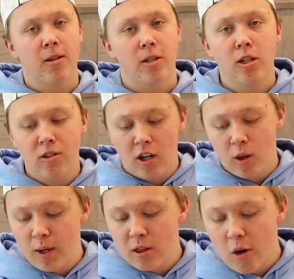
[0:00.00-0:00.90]
they're cooked all
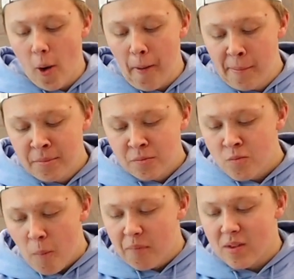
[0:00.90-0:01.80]
the way through.
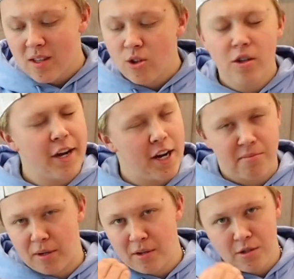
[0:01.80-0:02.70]
Good
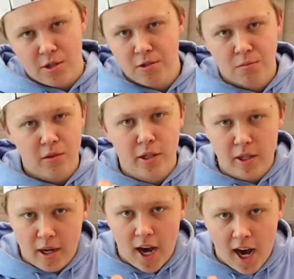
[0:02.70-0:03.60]
hash browns, just
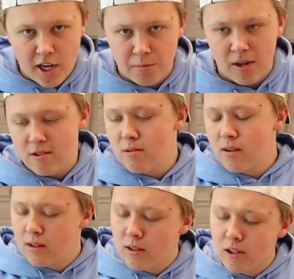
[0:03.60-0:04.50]
good hash browns. You
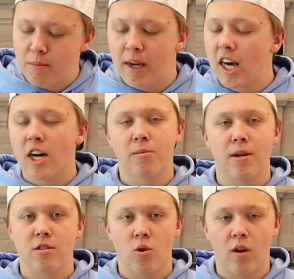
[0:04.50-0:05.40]
can clearly make hash
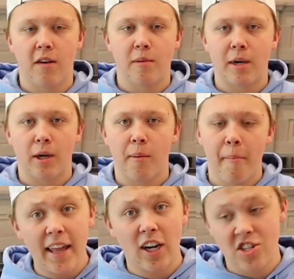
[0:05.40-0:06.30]
browns in a waffle maker.
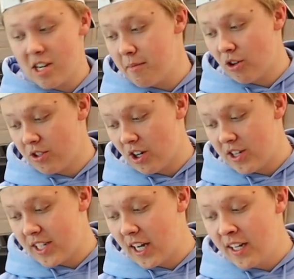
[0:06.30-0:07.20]
I think our cinnamon rolls
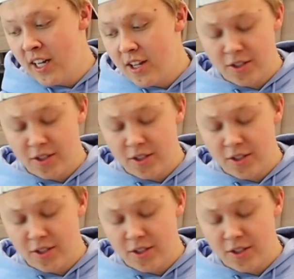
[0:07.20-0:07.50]
are done.